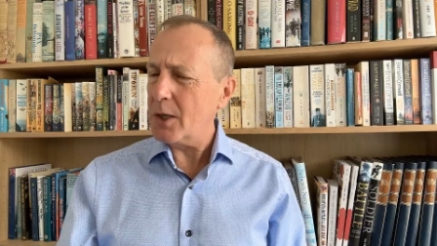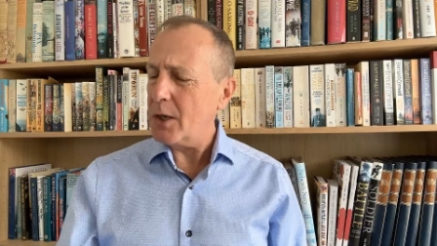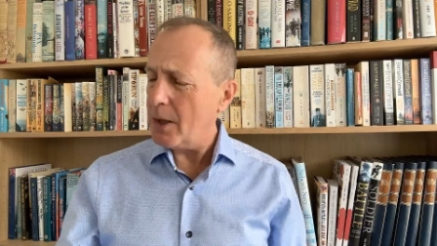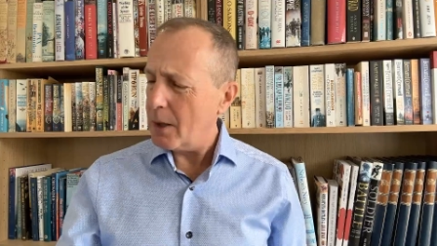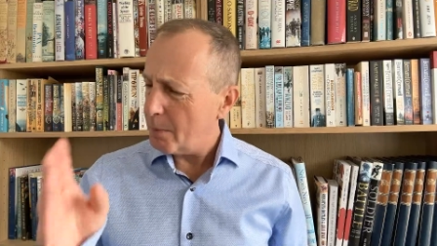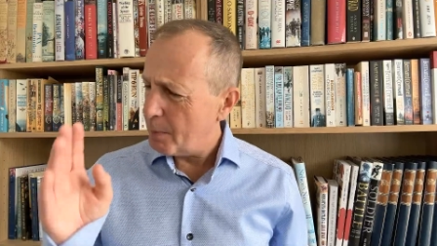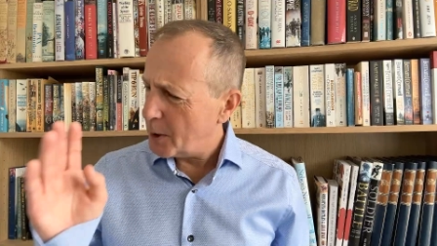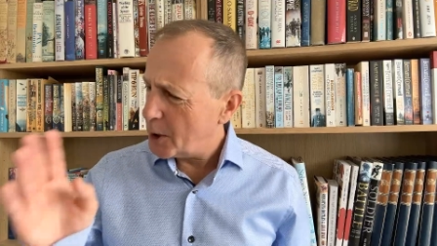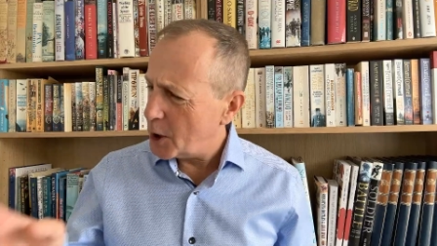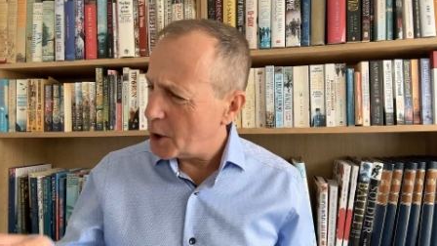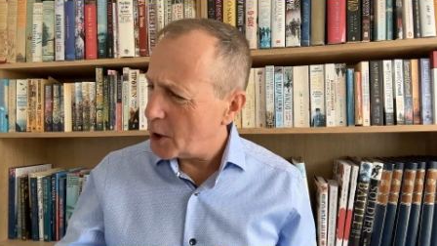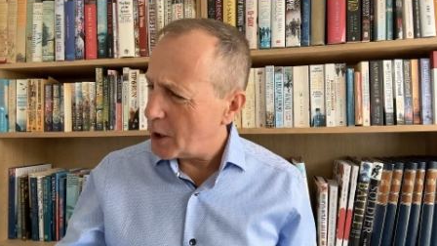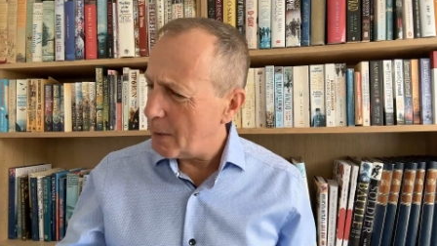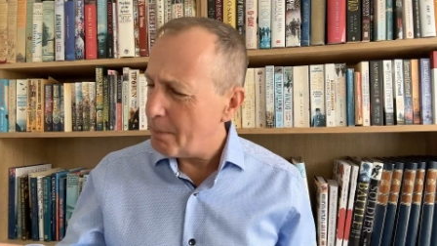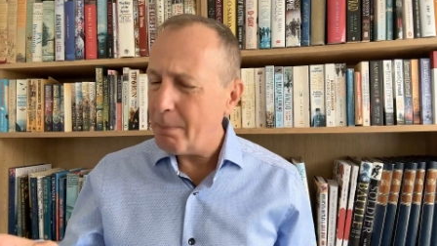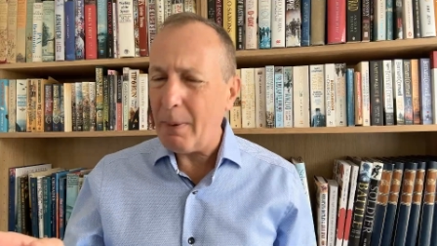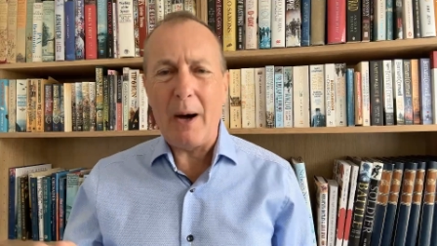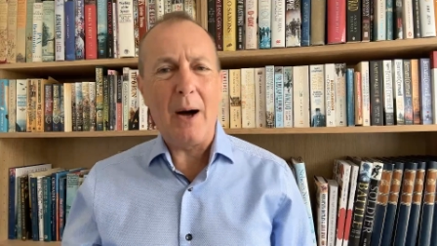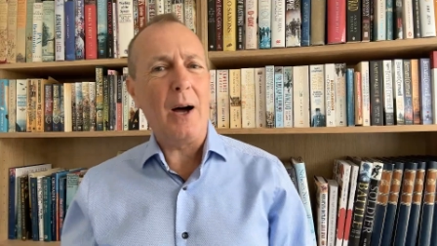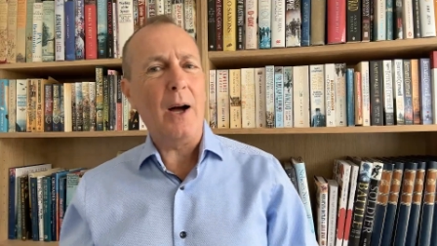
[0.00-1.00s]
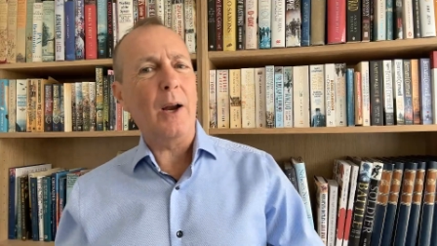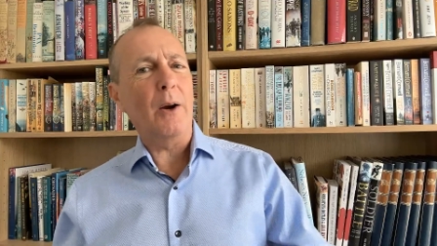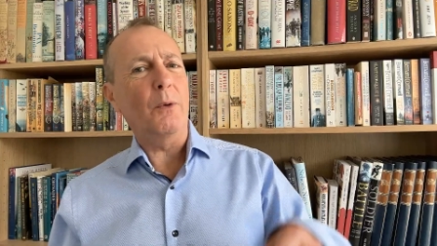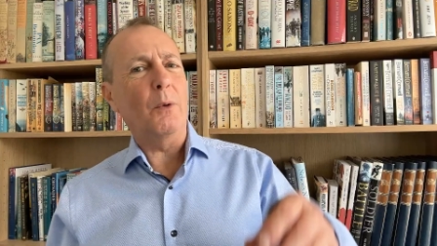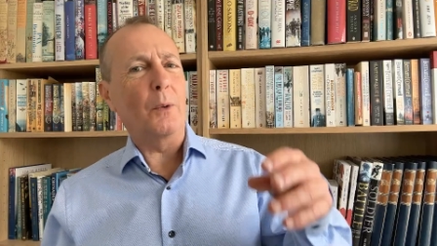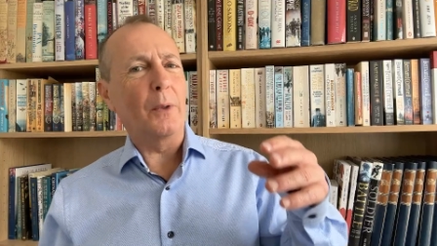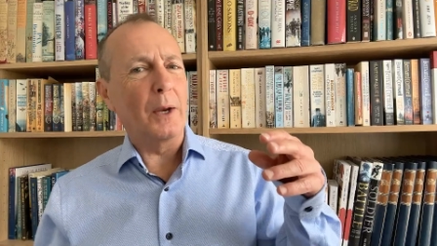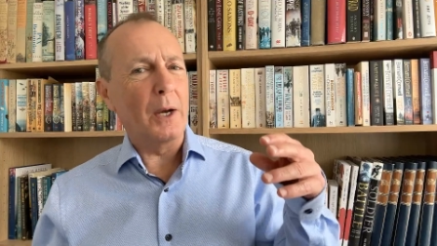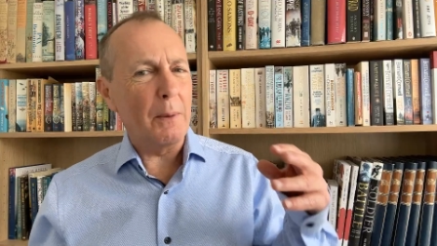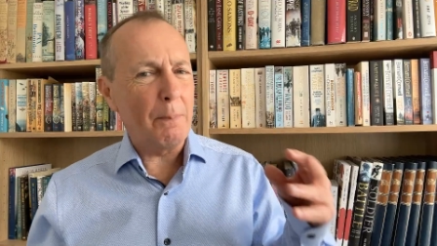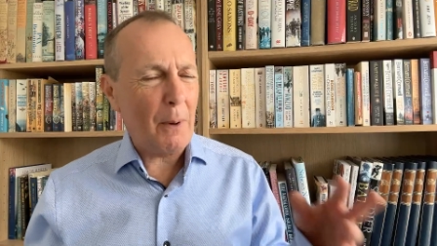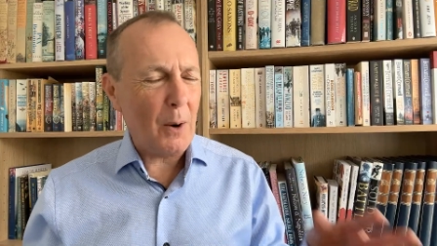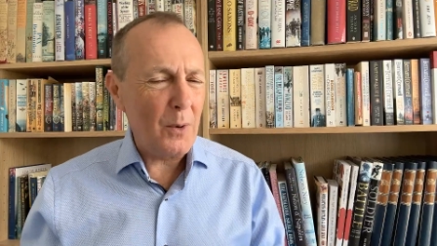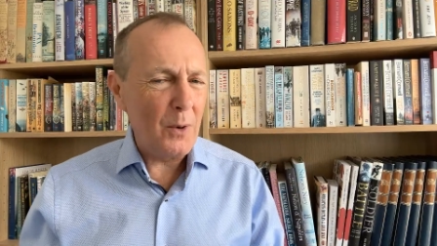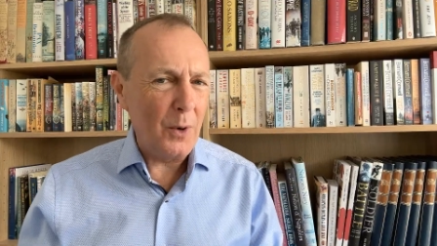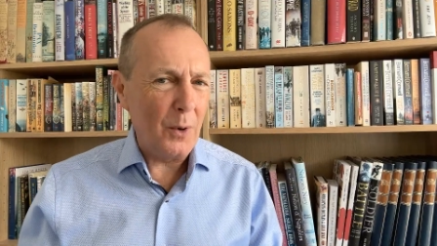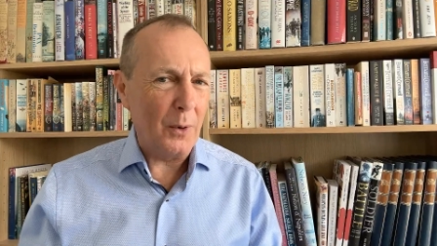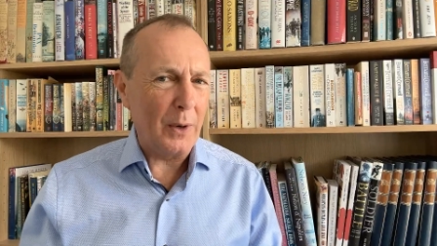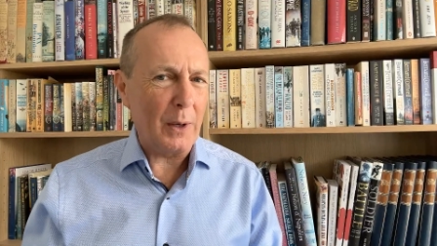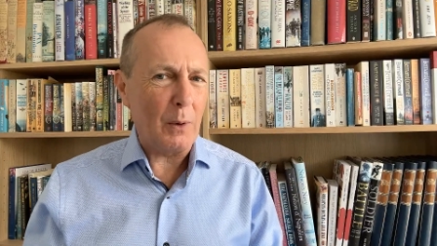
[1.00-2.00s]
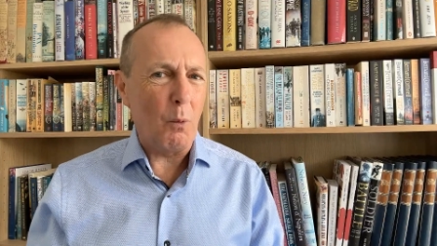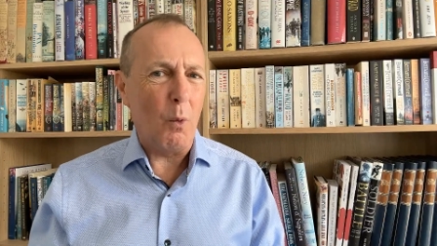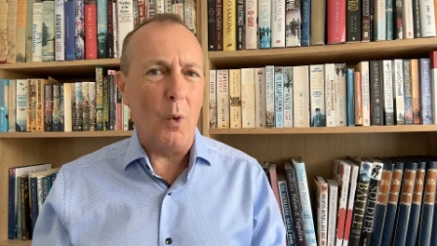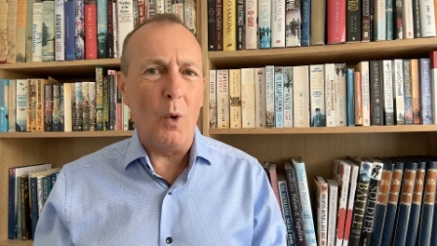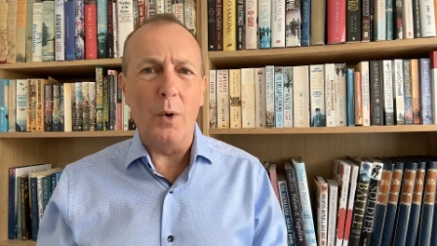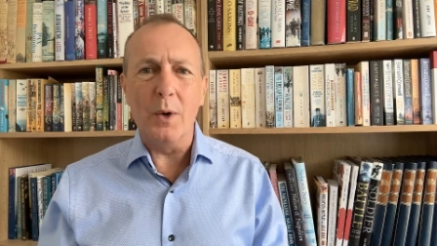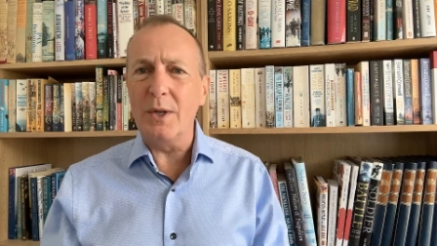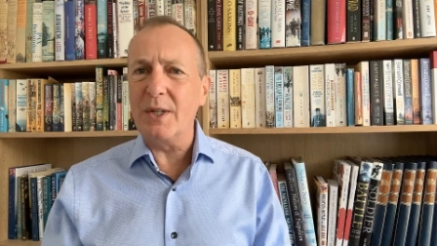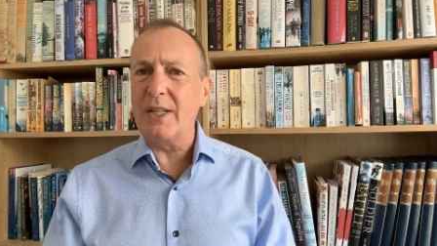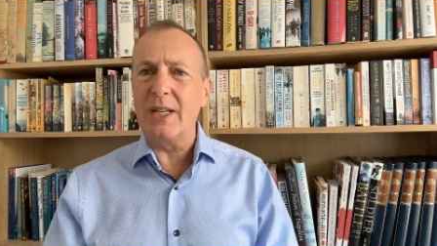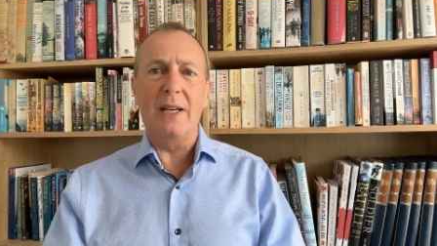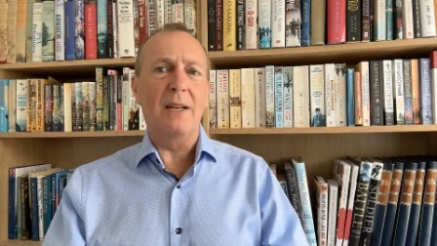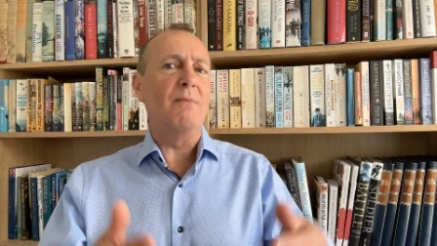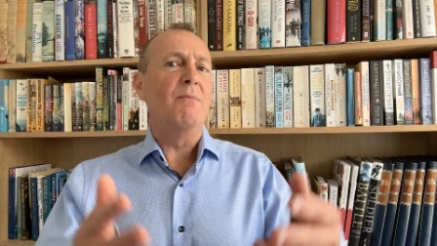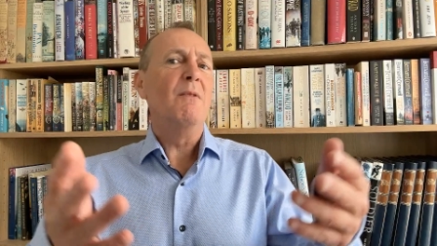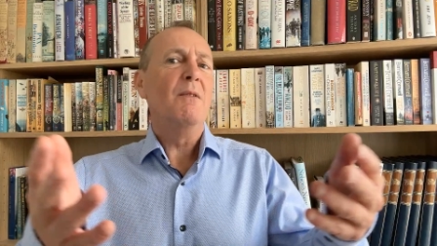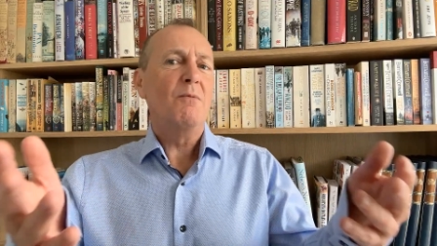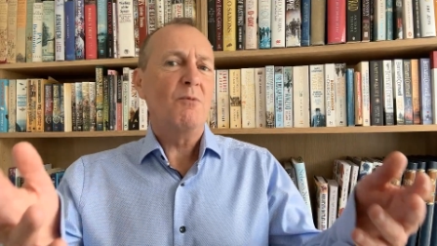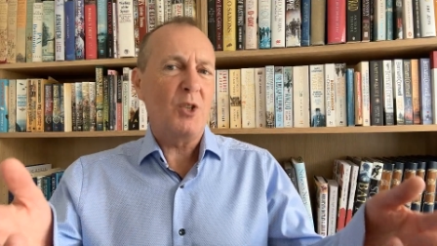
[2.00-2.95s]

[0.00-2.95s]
you know, the British Empire or the Napoleonic Wars in